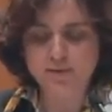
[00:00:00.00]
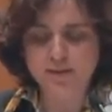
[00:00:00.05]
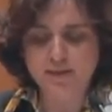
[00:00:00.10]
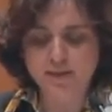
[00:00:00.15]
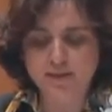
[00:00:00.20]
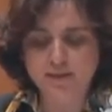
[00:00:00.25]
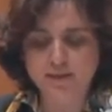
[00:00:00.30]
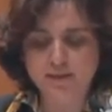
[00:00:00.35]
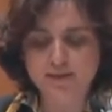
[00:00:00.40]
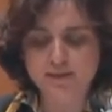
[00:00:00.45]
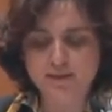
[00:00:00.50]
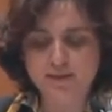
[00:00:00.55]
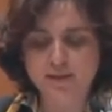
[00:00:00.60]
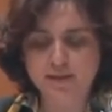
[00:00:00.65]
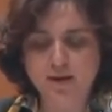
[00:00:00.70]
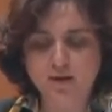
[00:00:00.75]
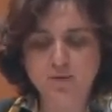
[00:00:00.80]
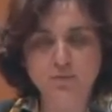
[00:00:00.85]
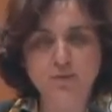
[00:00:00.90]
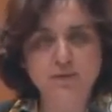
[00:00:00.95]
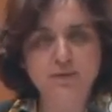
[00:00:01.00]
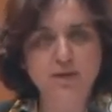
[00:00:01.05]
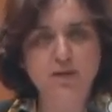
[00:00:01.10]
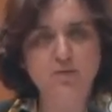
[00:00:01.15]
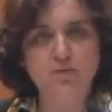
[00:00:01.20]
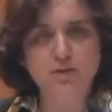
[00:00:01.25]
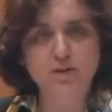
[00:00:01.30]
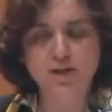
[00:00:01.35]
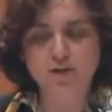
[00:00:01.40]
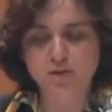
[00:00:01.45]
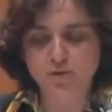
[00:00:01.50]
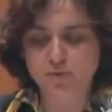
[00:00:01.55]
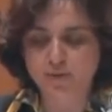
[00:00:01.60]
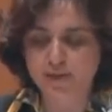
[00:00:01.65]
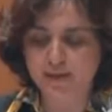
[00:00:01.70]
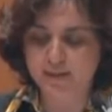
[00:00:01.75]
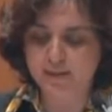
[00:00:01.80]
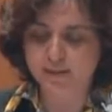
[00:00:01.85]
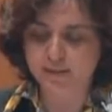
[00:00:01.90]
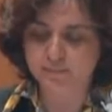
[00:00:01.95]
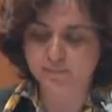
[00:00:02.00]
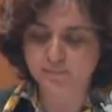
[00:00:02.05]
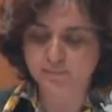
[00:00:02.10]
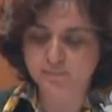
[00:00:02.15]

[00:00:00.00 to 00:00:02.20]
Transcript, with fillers: years around the 2nd century AD.